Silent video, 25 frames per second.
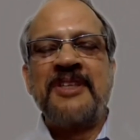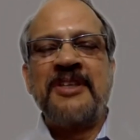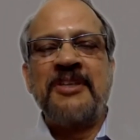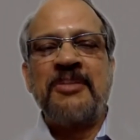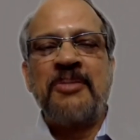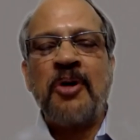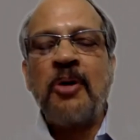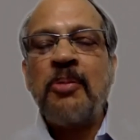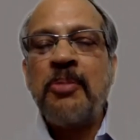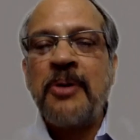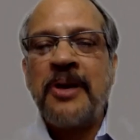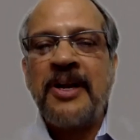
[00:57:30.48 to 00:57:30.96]

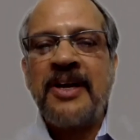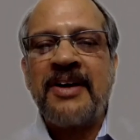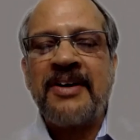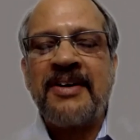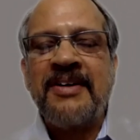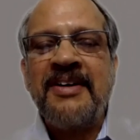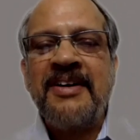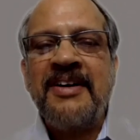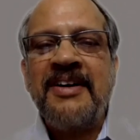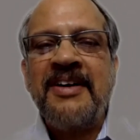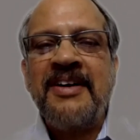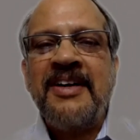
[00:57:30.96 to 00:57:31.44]
popular
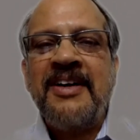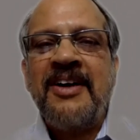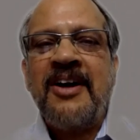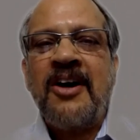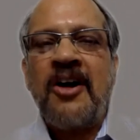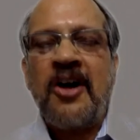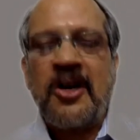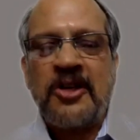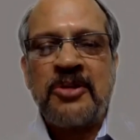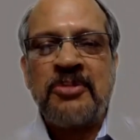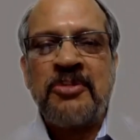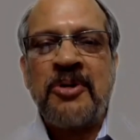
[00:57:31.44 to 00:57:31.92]

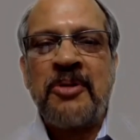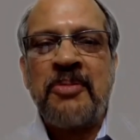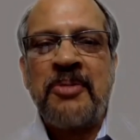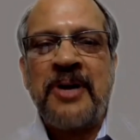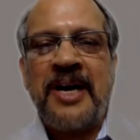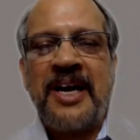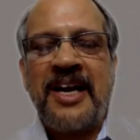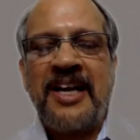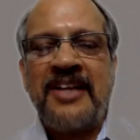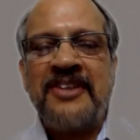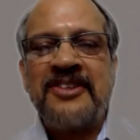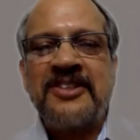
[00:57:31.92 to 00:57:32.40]

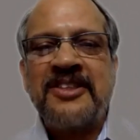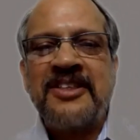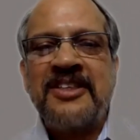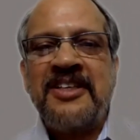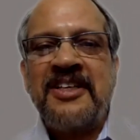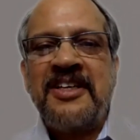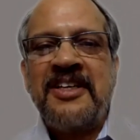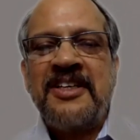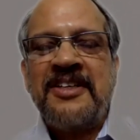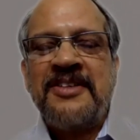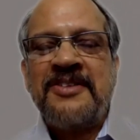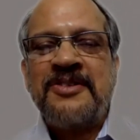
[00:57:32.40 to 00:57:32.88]
automobiles.
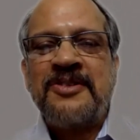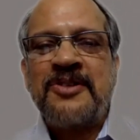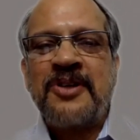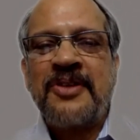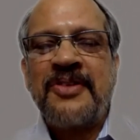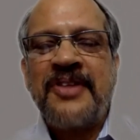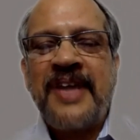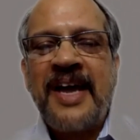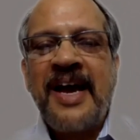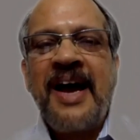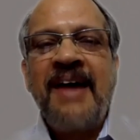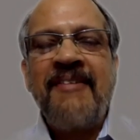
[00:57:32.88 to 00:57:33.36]
So
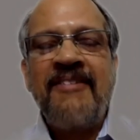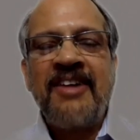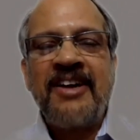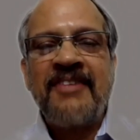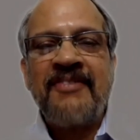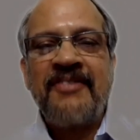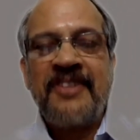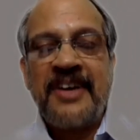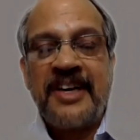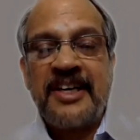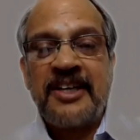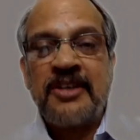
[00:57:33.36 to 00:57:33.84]
they have a
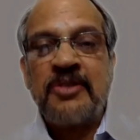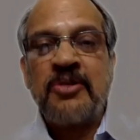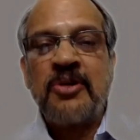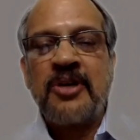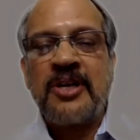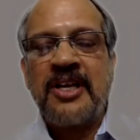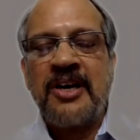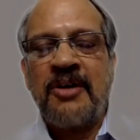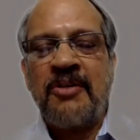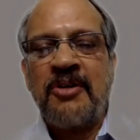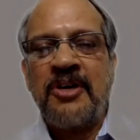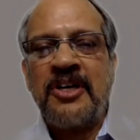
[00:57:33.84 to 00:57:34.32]
very good
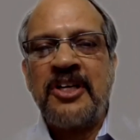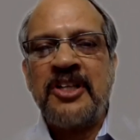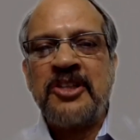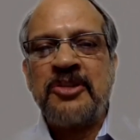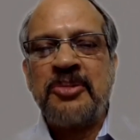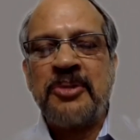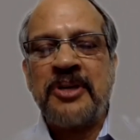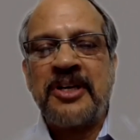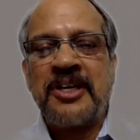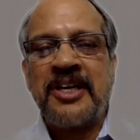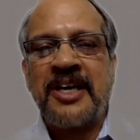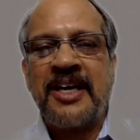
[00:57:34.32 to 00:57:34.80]
governance
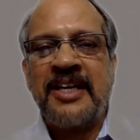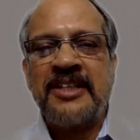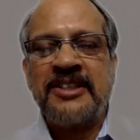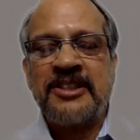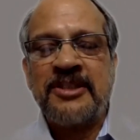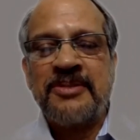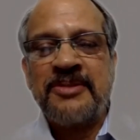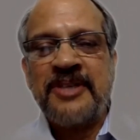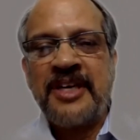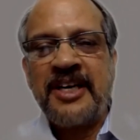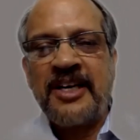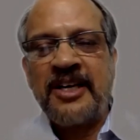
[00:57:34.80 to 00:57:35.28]

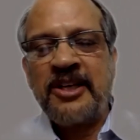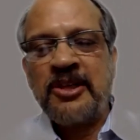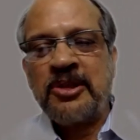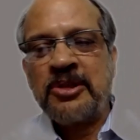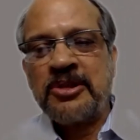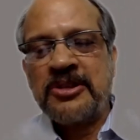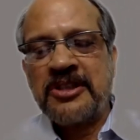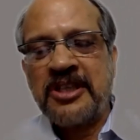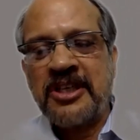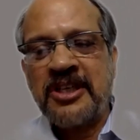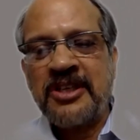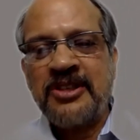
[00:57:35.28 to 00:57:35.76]
mechanism. They are into
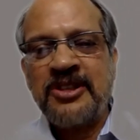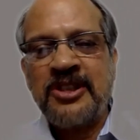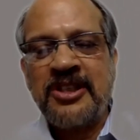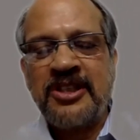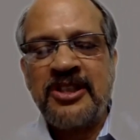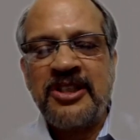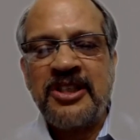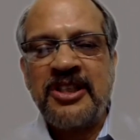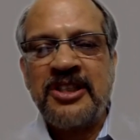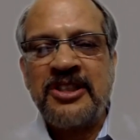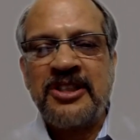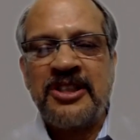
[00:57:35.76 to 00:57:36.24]
third
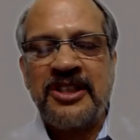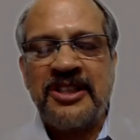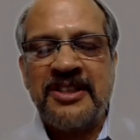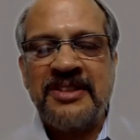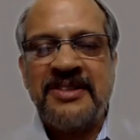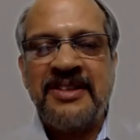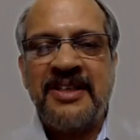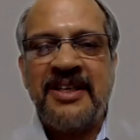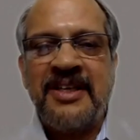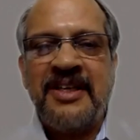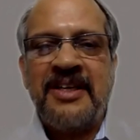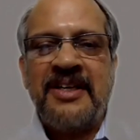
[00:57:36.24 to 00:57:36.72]
generation.
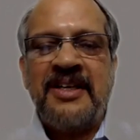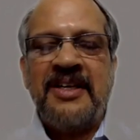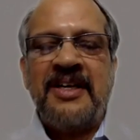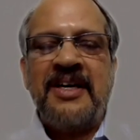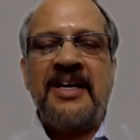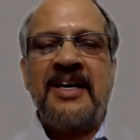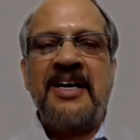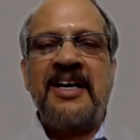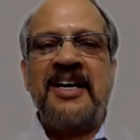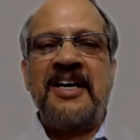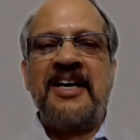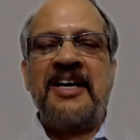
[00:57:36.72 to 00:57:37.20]

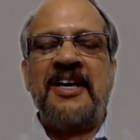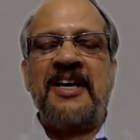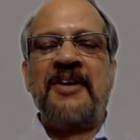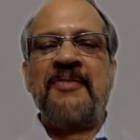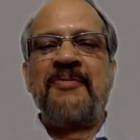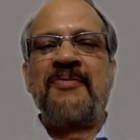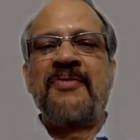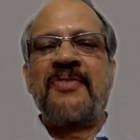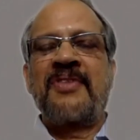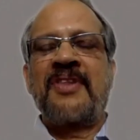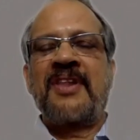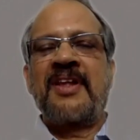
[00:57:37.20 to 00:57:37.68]

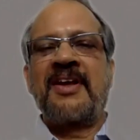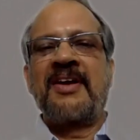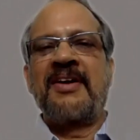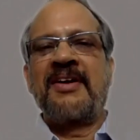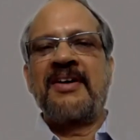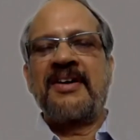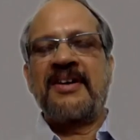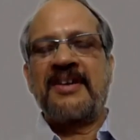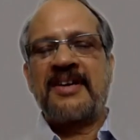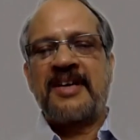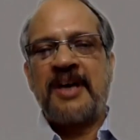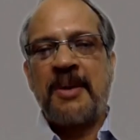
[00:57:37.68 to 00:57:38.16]

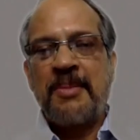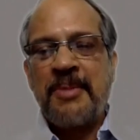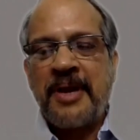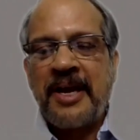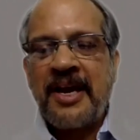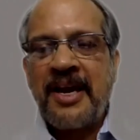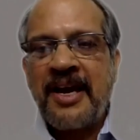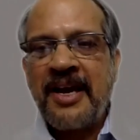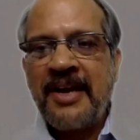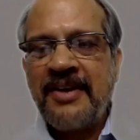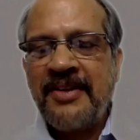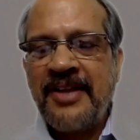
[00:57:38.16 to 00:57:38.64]
Coming
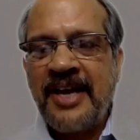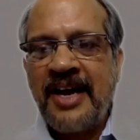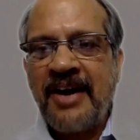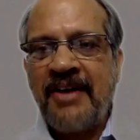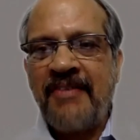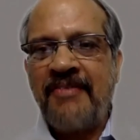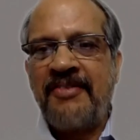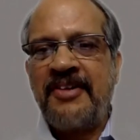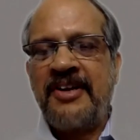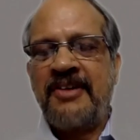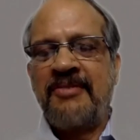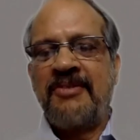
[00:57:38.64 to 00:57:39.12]
in, they
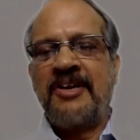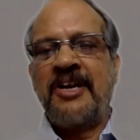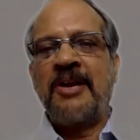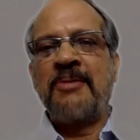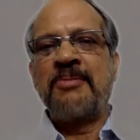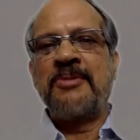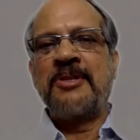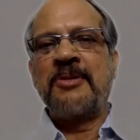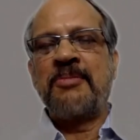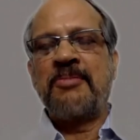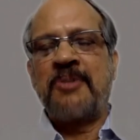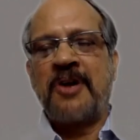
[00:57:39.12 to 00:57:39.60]
have
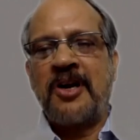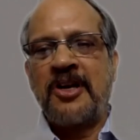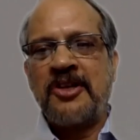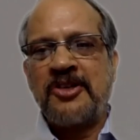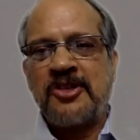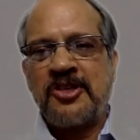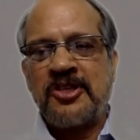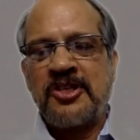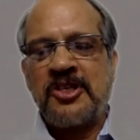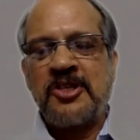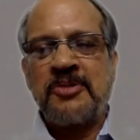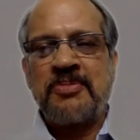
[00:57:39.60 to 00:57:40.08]
developed the
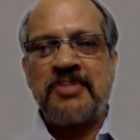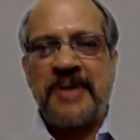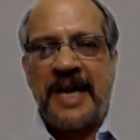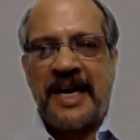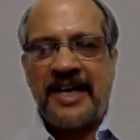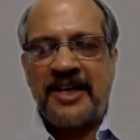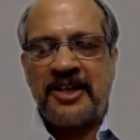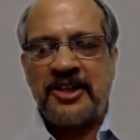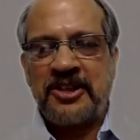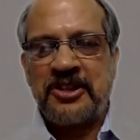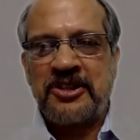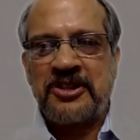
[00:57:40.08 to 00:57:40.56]
policies,
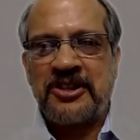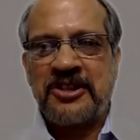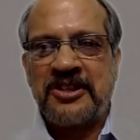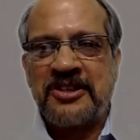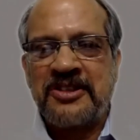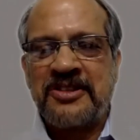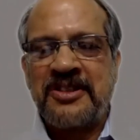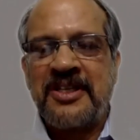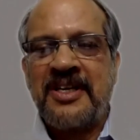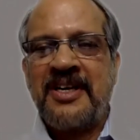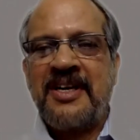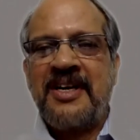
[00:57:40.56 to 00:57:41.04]

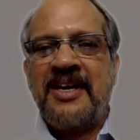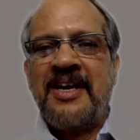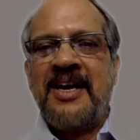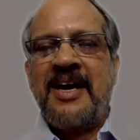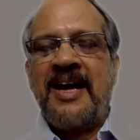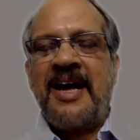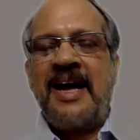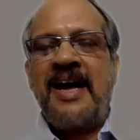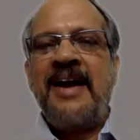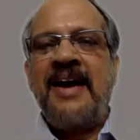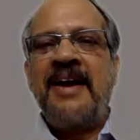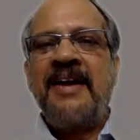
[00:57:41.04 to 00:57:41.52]
practices,
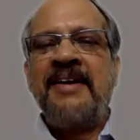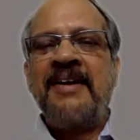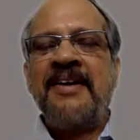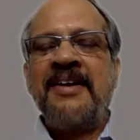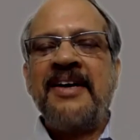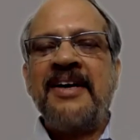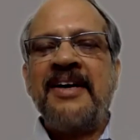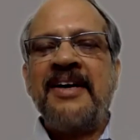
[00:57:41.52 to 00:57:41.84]
and